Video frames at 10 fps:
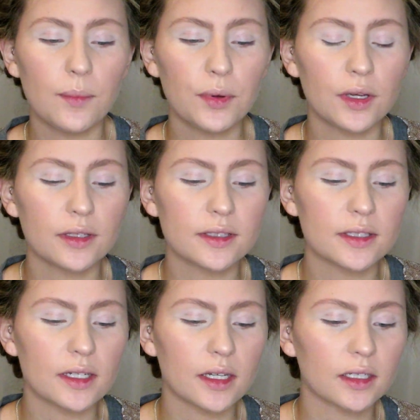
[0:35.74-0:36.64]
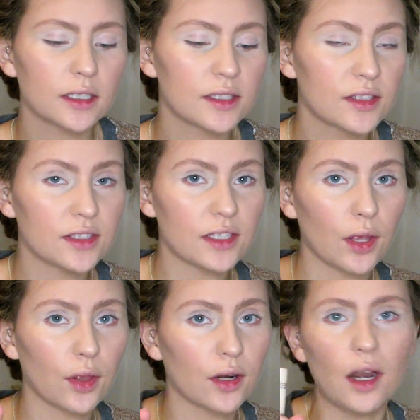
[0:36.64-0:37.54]
put
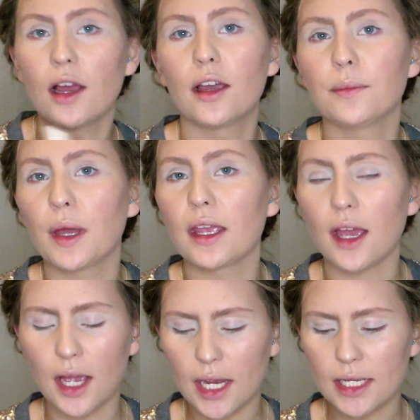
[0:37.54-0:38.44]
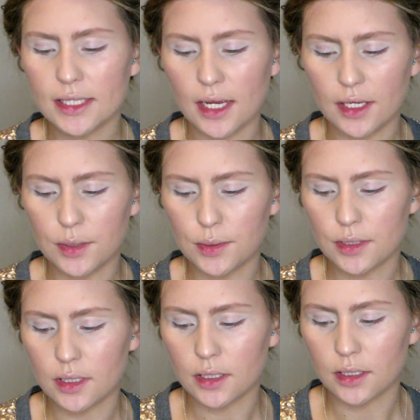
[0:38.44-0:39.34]
concealer on my eyes. I use
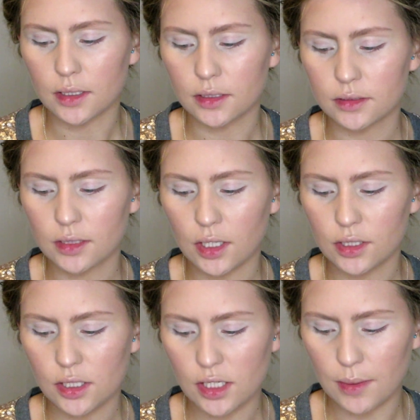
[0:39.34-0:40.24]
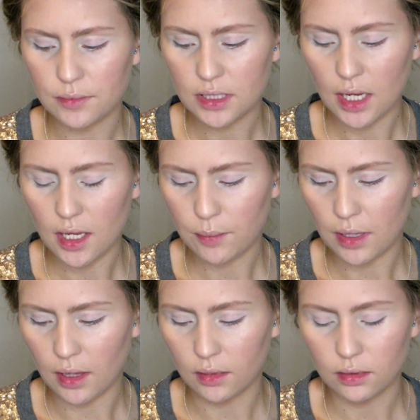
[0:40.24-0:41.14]
the Tarte Shape Tape
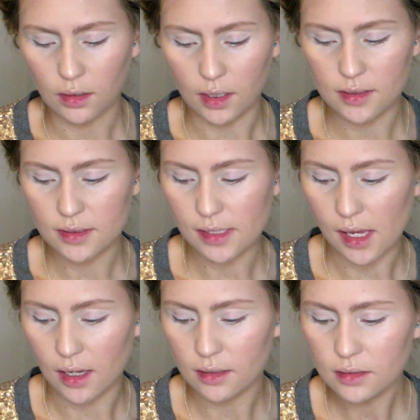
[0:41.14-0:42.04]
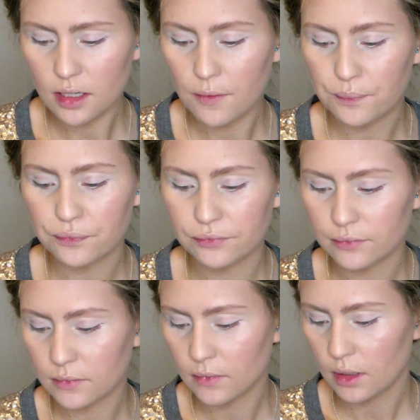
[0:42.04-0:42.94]
and Light Sand.
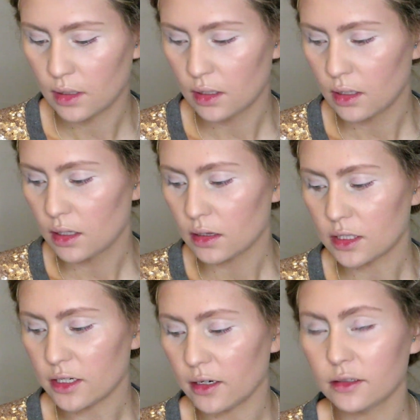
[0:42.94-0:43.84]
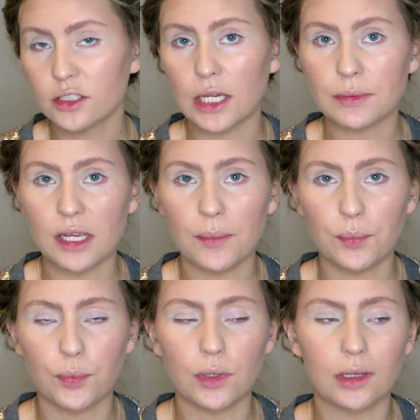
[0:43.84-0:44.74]
Tarte Shape Tape
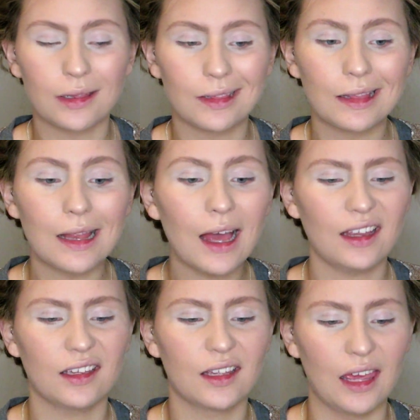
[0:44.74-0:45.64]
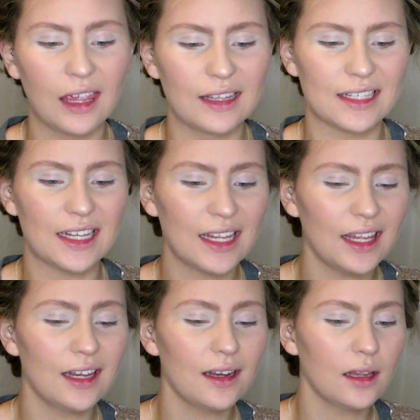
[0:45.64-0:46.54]
will lock it
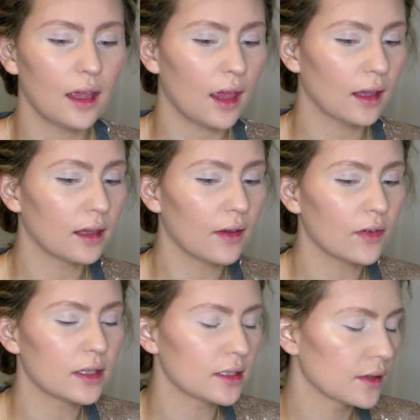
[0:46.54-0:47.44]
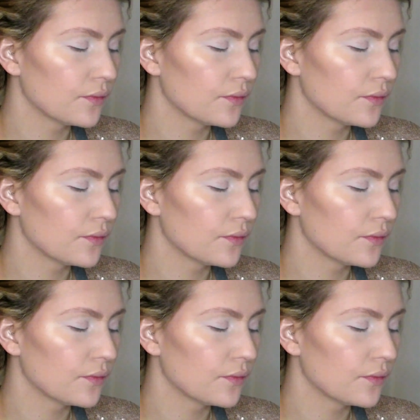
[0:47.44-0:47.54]
in and give it,